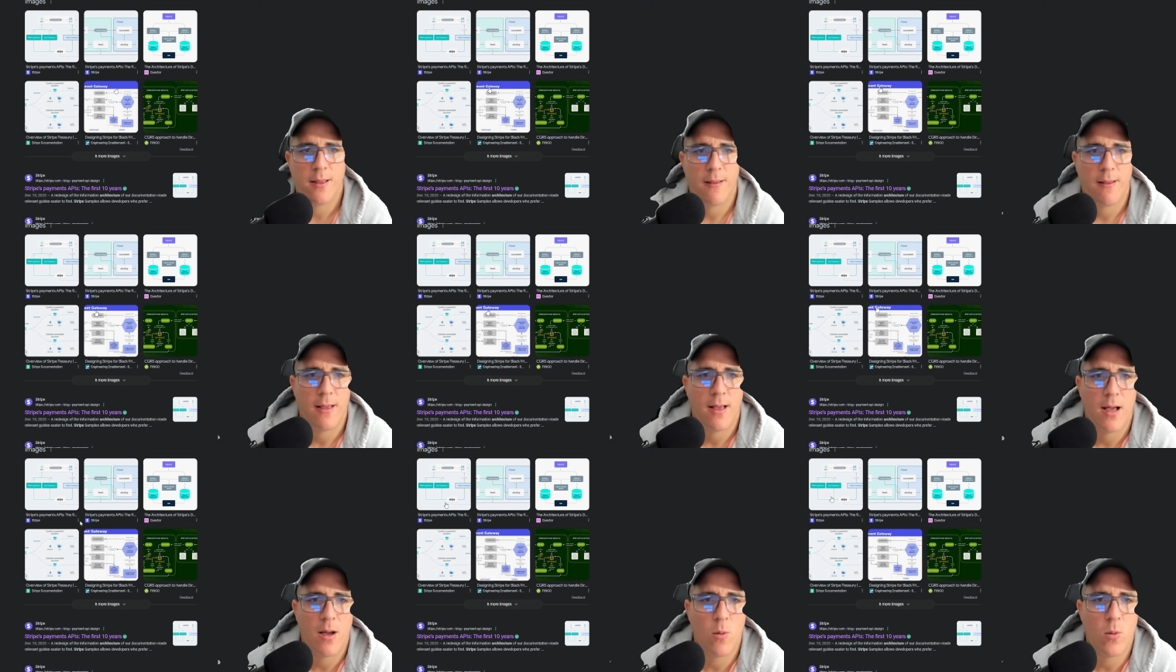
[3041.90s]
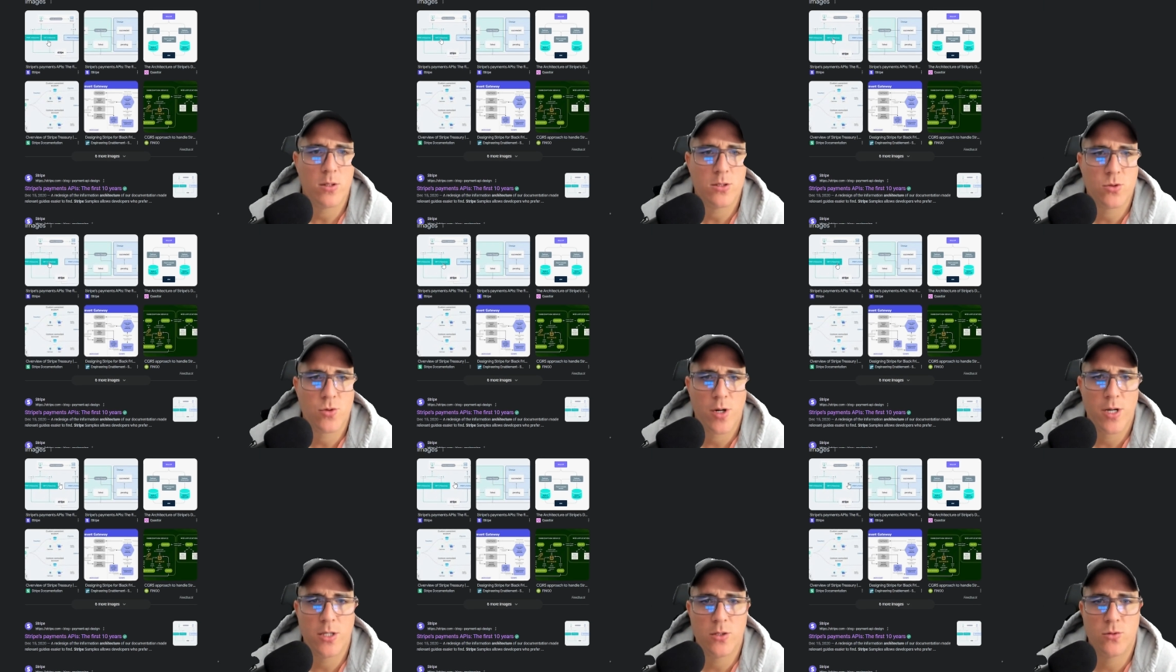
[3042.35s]
I was
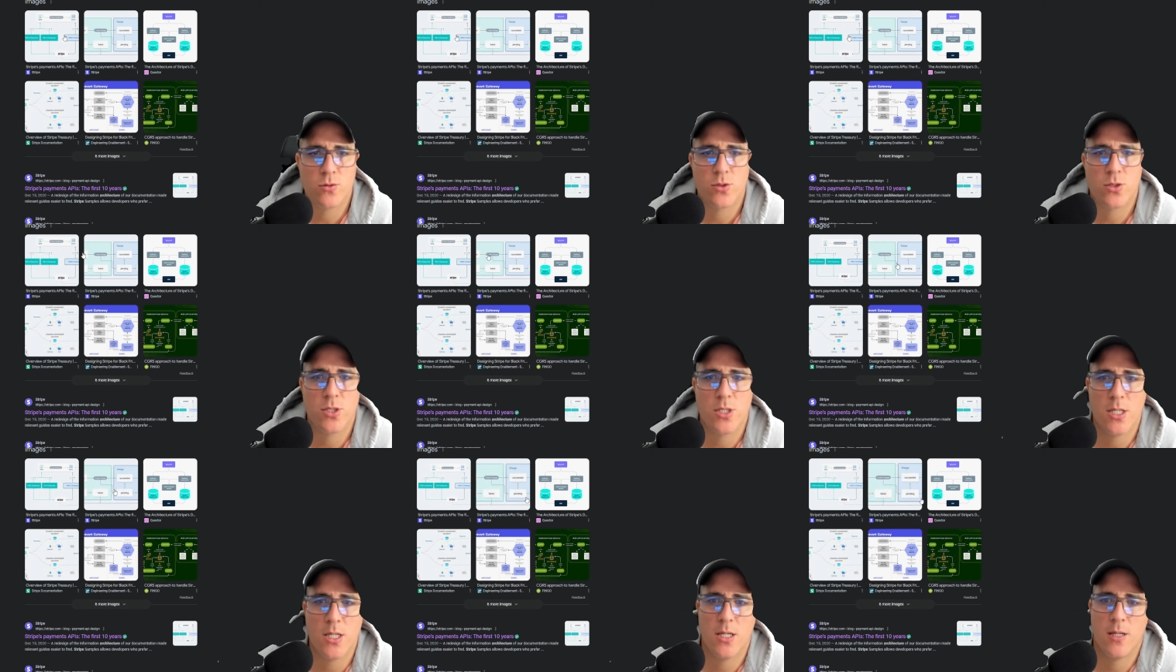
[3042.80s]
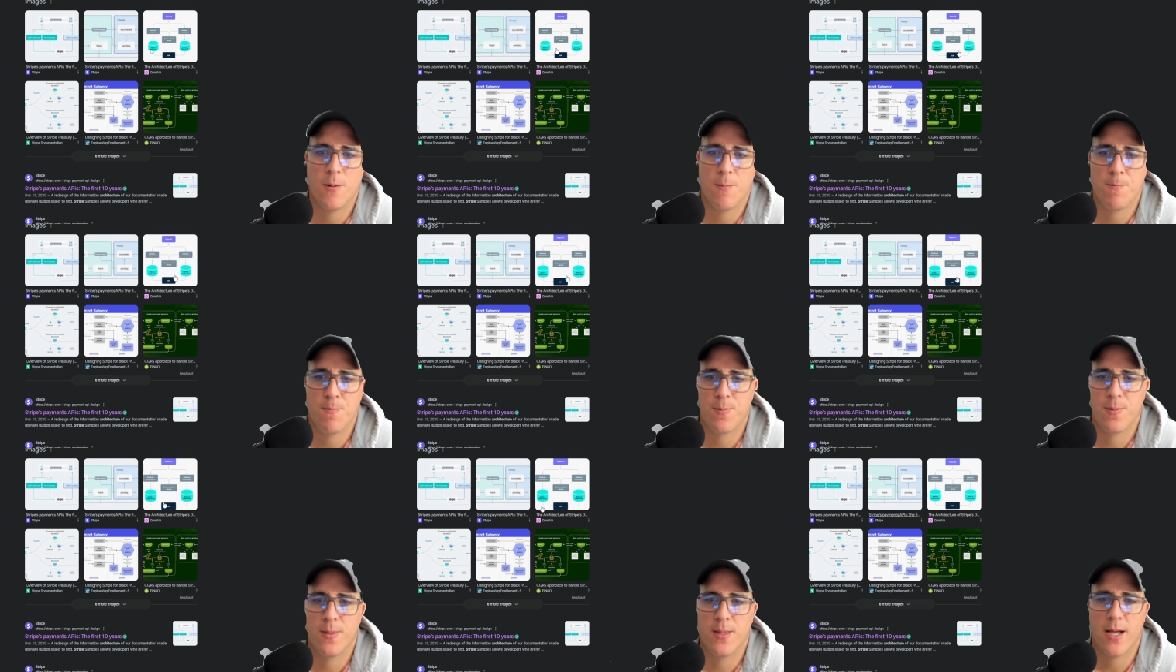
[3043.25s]
trying to see
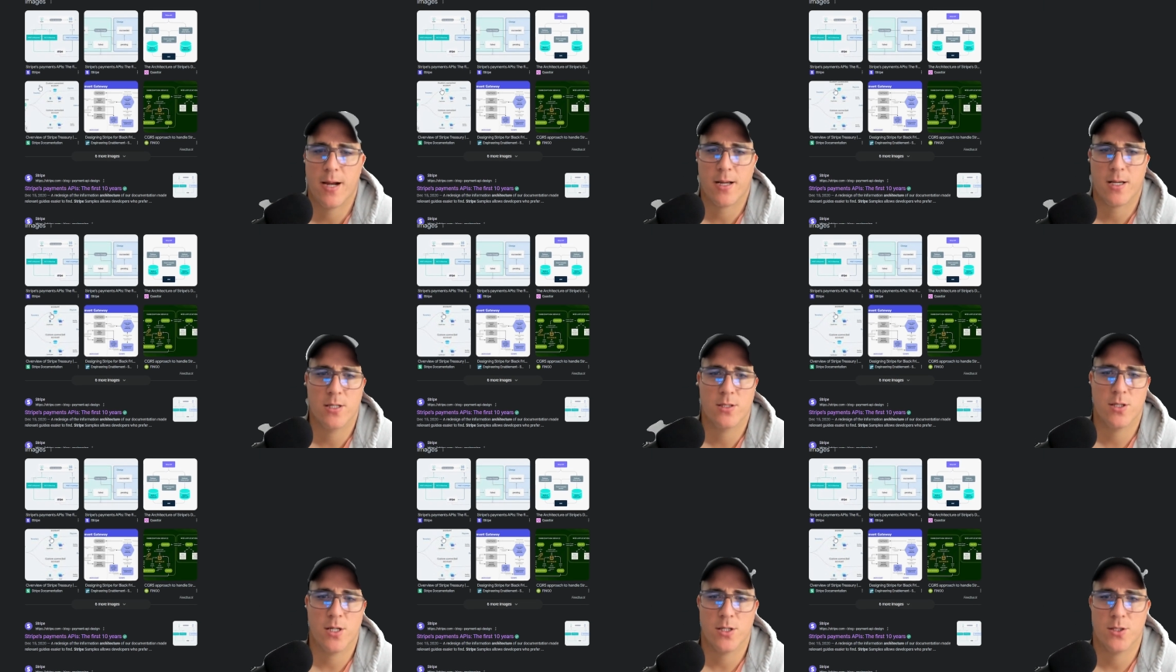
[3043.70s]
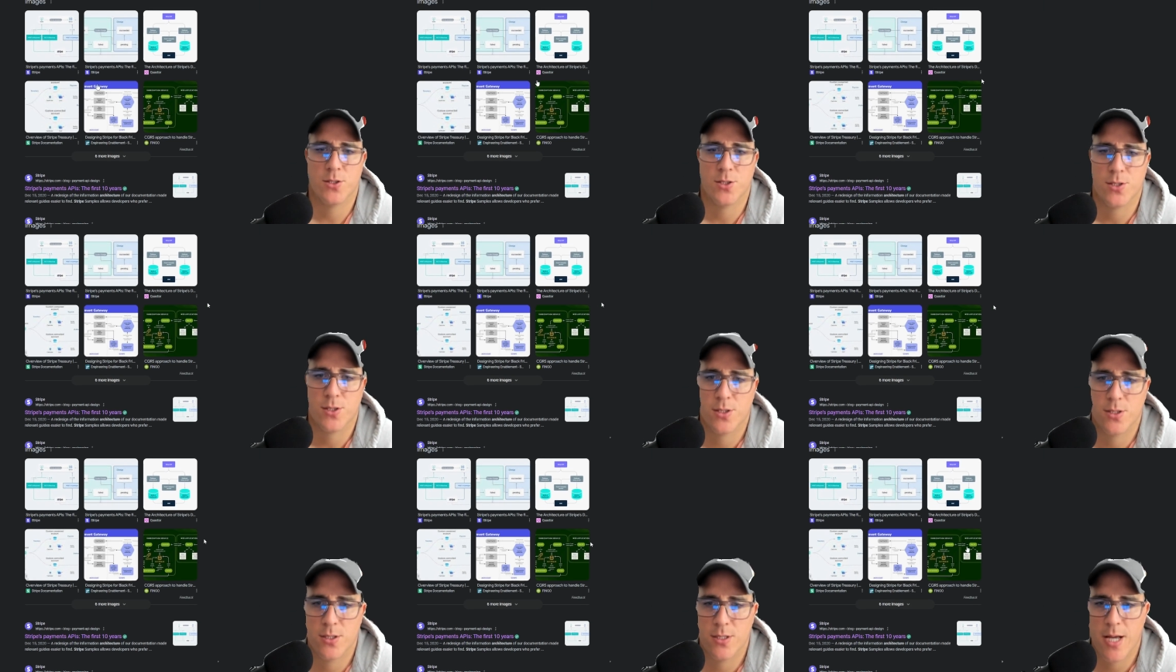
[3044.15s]
the
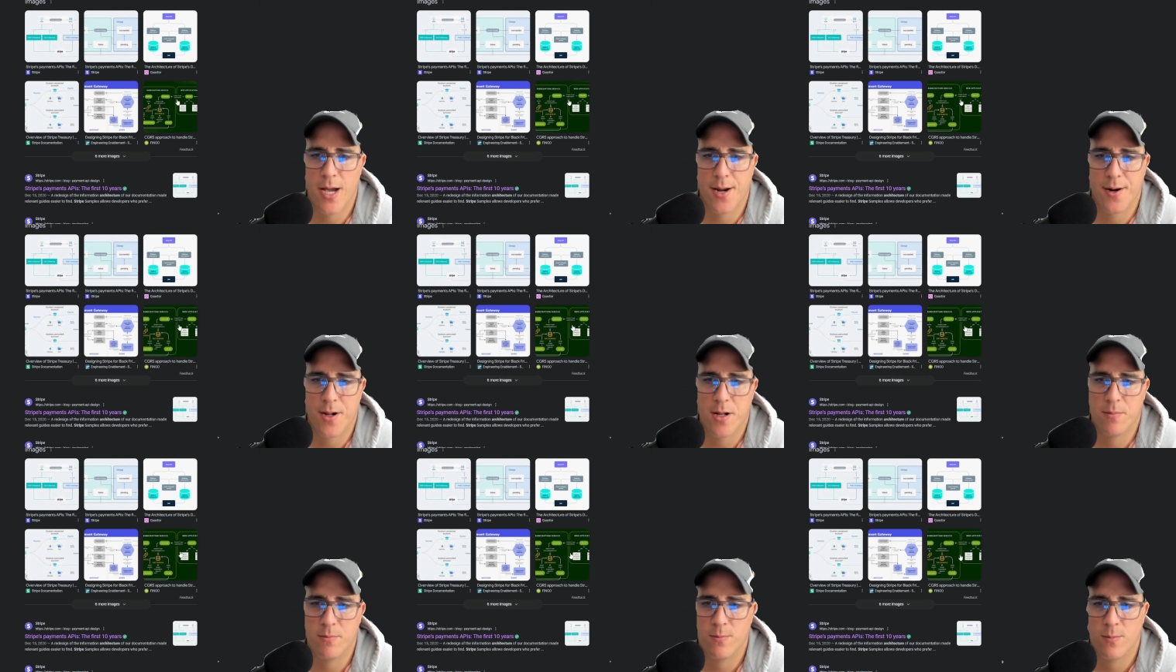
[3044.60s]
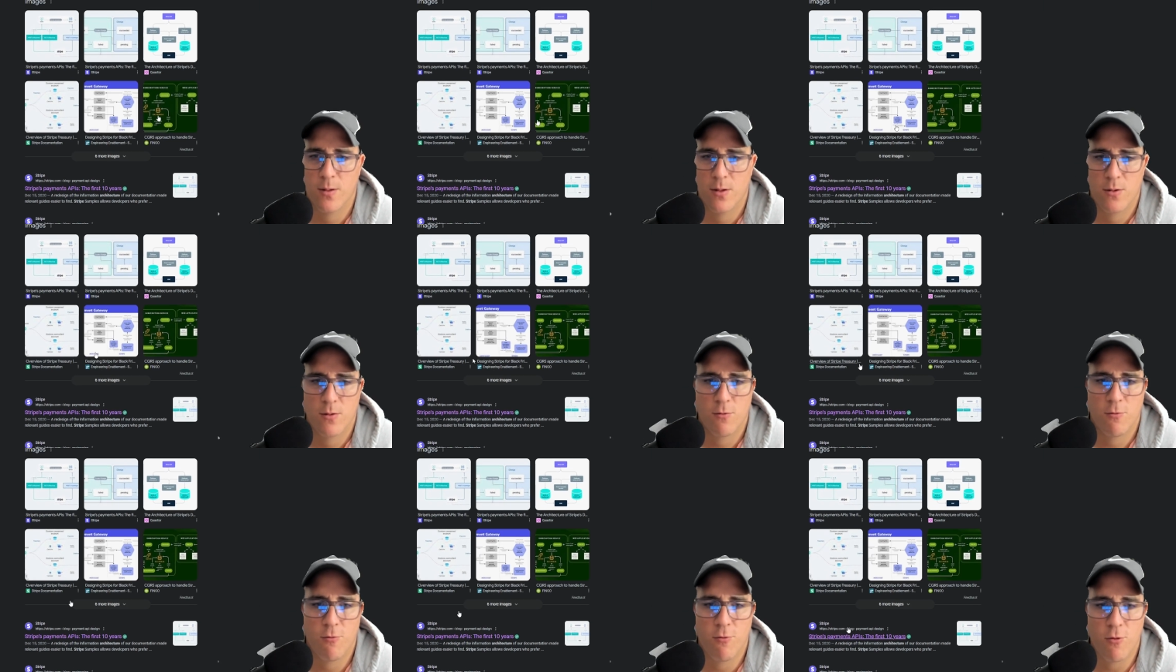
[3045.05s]
architecture diagram
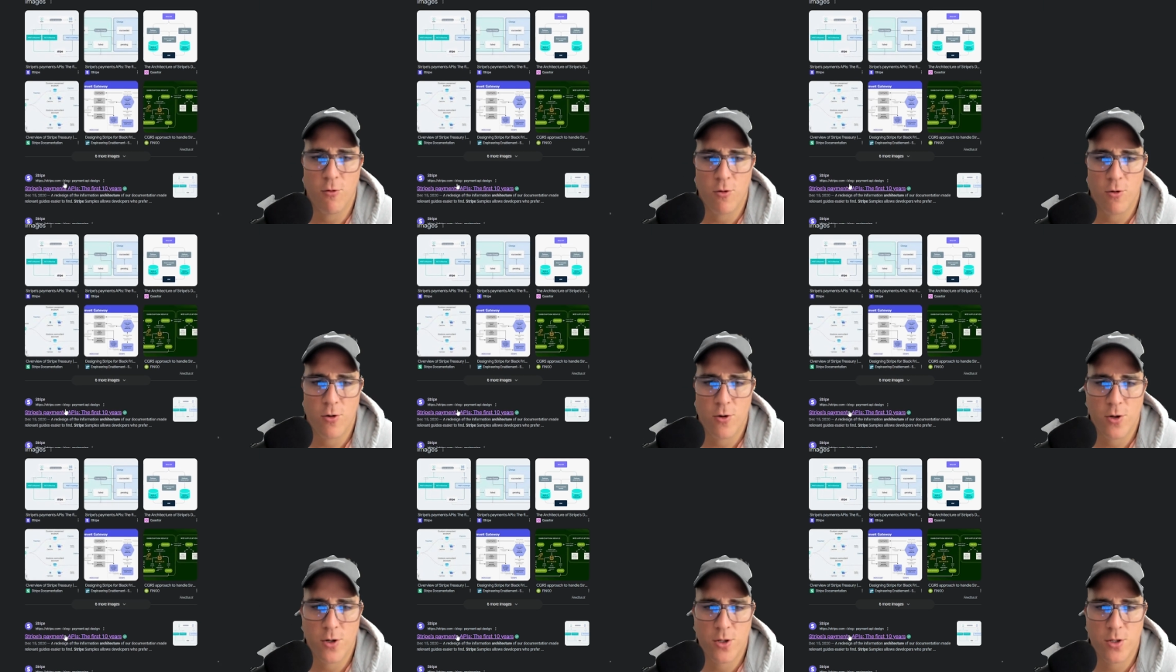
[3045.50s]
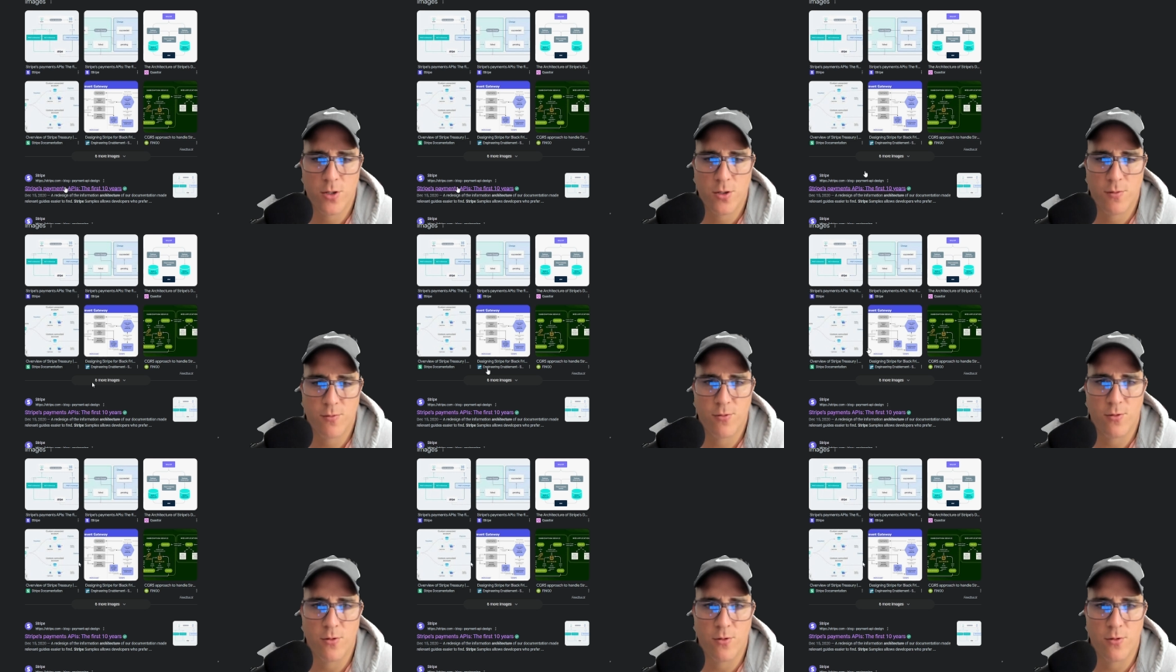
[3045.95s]
for